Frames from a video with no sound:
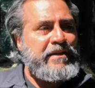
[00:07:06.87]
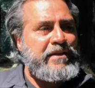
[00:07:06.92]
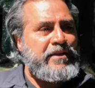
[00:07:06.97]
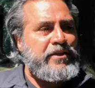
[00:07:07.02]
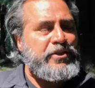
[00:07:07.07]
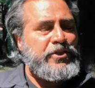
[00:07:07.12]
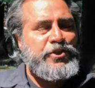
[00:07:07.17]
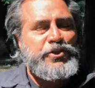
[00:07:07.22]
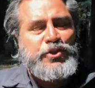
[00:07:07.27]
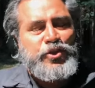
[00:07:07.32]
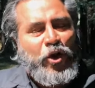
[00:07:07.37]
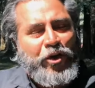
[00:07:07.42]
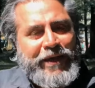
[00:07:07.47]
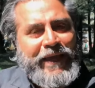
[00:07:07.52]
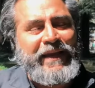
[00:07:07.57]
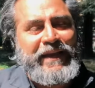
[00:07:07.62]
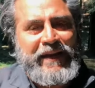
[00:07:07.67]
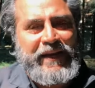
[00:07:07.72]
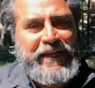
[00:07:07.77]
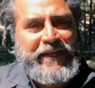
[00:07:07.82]

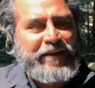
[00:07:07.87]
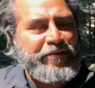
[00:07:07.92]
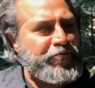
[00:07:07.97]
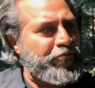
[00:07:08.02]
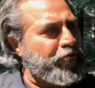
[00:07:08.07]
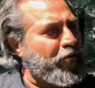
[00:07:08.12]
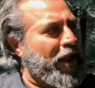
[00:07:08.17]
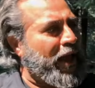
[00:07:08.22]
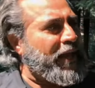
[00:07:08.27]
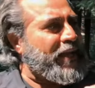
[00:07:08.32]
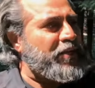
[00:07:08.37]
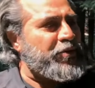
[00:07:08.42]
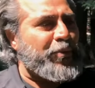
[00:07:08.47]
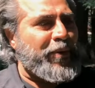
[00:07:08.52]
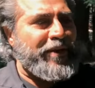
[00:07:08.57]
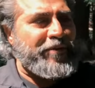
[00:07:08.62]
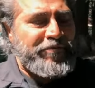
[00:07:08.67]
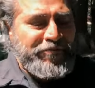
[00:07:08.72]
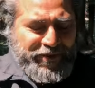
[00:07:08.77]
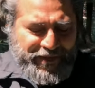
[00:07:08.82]
shockingly, flying
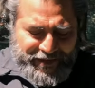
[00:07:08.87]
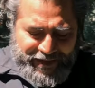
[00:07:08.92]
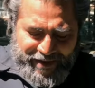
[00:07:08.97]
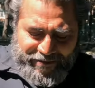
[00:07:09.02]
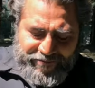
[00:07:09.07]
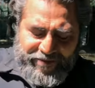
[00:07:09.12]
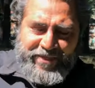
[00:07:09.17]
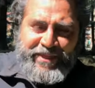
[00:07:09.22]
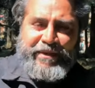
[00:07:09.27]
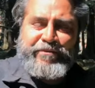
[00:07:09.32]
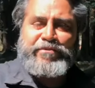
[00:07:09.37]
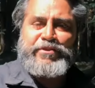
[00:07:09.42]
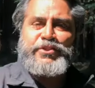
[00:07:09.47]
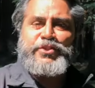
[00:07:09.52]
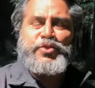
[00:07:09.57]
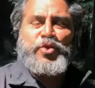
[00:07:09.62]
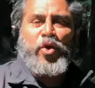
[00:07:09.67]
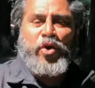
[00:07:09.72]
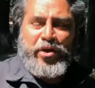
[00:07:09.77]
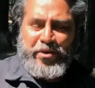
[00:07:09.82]
twenty feet, everything was
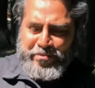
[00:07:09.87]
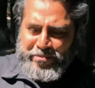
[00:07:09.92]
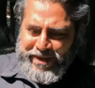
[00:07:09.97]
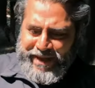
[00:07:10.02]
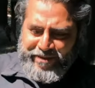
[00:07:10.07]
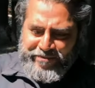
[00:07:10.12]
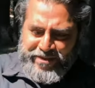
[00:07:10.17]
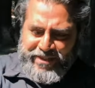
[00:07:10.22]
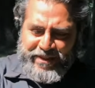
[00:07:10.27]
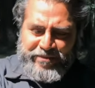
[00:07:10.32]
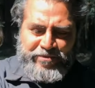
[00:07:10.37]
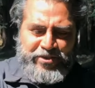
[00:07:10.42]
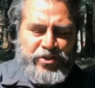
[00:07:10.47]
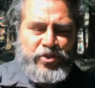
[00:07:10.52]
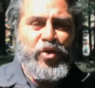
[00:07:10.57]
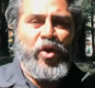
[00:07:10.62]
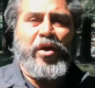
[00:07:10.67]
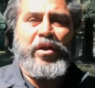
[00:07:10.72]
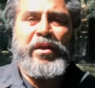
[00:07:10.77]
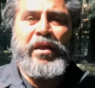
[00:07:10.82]
torn, everything was
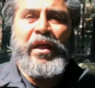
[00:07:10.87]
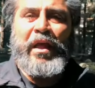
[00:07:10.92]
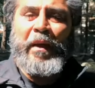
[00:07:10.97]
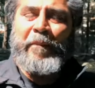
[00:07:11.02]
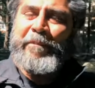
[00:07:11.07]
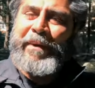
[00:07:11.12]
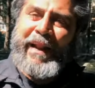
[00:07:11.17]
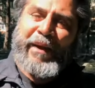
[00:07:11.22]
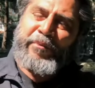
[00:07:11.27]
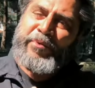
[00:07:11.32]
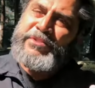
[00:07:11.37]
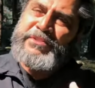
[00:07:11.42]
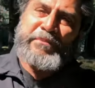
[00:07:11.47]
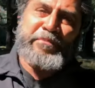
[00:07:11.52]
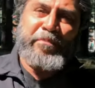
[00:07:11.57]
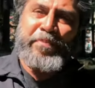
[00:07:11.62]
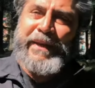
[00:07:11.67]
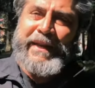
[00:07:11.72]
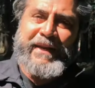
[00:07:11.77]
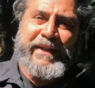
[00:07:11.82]
gone, but I wasn't
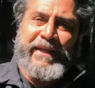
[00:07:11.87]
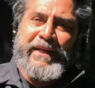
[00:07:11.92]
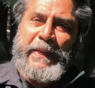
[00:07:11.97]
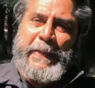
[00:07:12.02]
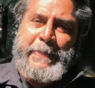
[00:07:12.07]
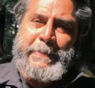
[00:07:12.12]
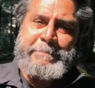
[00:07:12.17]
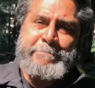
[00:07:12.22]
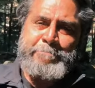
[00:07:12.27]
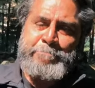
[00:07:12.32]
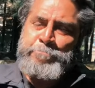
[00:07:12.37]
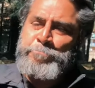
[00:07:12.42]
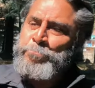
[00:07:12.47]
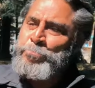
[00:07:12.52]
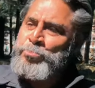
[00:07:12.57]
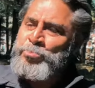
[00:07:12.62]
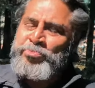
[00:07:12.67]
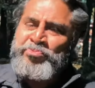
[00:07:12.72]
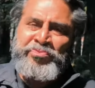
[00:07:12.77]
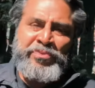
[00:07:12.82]
bleeding.
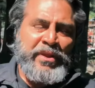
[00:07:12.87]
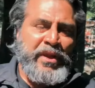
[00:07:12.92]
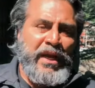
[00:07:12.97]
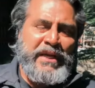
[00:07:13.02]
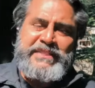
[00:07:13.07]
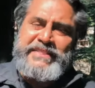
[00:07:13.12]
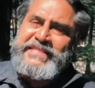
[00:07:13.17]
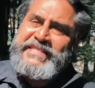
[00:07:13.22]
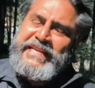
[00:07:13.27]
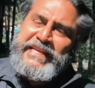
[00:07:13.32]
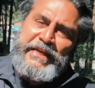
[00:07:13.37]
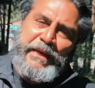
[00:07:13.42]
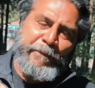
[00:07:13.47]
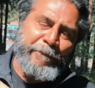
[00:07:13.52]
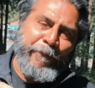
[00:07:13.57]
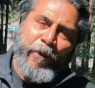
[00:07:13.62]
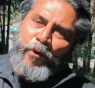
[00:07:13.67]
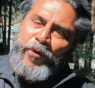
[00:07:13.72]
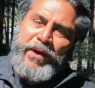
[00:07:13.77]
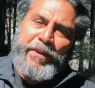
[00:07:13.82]
A single
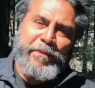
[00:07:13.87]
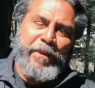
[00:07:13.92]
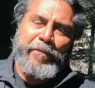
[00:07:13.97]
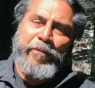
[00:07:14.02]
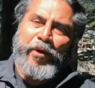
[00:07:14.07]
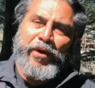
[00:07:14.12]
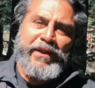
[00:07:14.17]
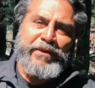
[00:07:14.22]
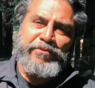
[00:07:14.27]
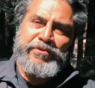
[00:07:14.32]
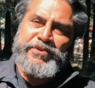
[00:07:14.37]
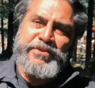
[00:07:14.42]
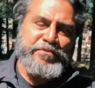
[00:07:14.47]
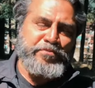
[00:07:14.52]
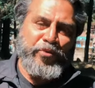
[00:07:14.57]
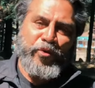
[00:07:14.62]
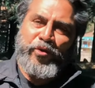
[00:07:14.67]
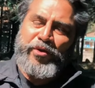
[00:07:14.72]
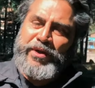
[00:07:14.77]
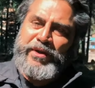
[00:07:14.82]
bone in my body wasn't
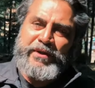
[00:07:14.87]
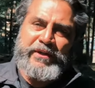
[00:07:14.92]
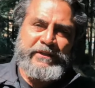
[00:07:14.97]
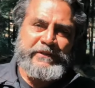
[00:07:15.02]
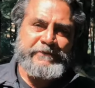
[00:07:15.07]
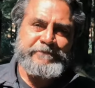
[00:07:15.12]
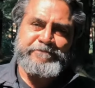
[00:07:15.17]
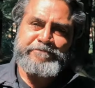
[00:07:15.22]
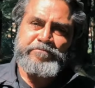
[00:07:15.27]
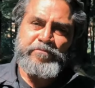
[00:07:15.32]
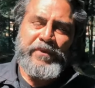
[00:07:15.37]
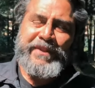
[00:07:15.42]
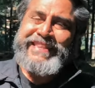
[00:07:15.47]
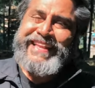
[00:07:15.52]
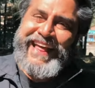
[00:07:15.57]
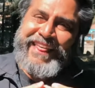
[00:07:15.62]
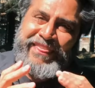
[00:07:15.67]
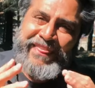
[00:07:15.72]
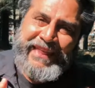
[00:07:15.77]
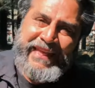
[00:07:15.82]
broken.
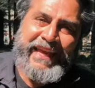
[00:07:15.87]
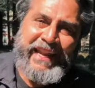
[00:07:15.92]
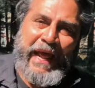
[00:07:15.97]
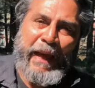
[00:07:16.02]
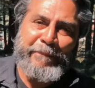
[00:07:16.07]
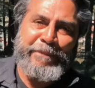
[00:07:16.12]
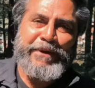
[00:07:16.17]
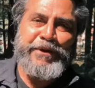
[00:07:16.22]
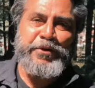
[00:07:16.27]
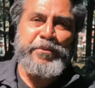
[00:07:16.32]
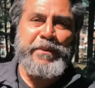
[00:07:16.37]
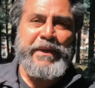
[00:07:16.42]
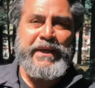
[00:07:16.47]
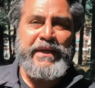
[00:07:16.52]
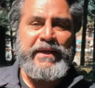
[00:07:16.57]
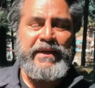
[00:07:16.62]
Nothing had happened to me,